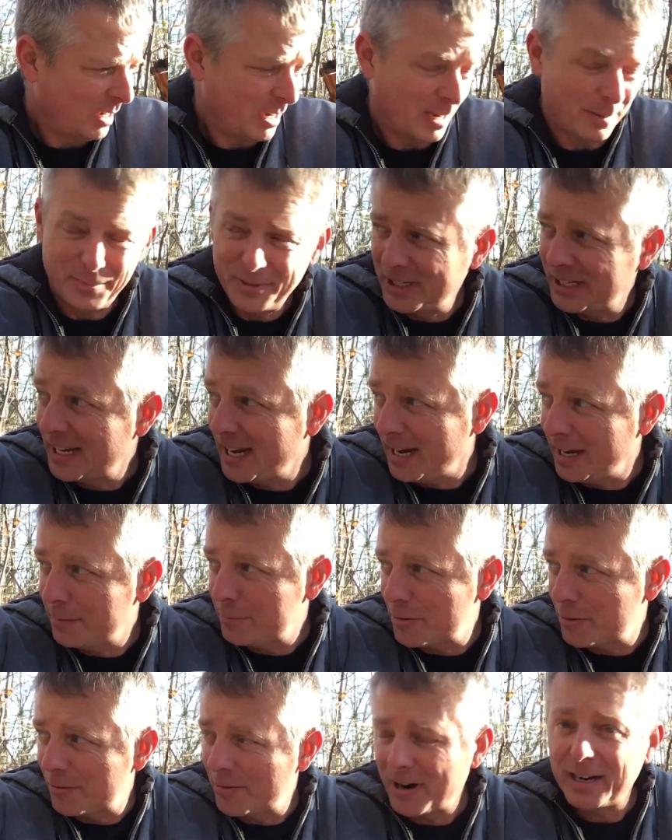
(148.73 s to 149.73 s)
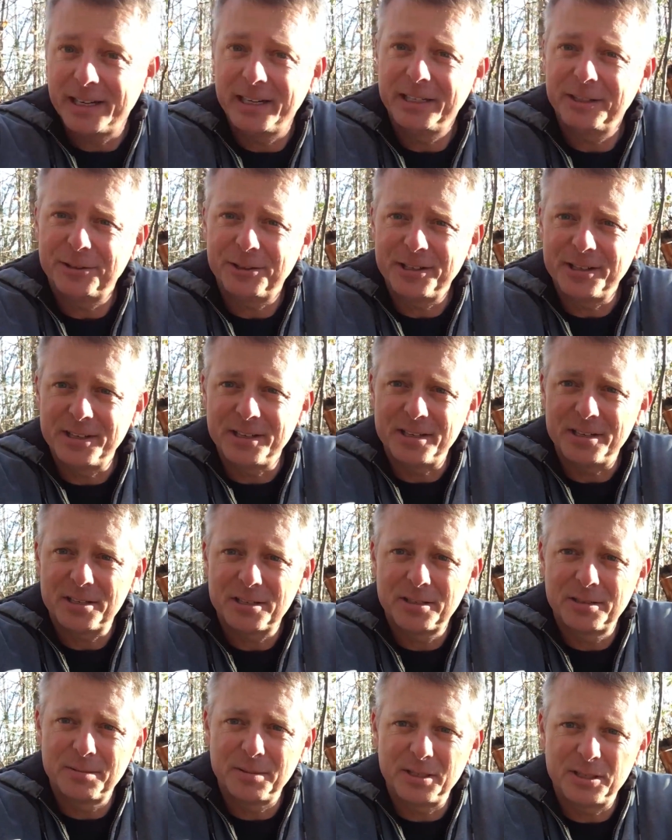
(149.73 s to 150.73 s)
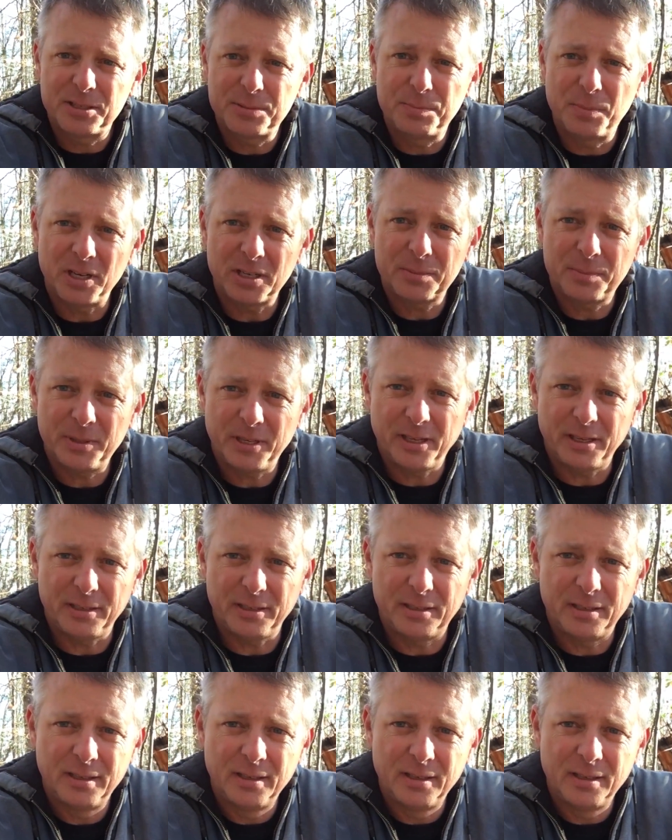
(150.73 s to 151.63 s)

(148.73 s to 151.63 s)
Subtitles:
I put a camera right here in this buck bed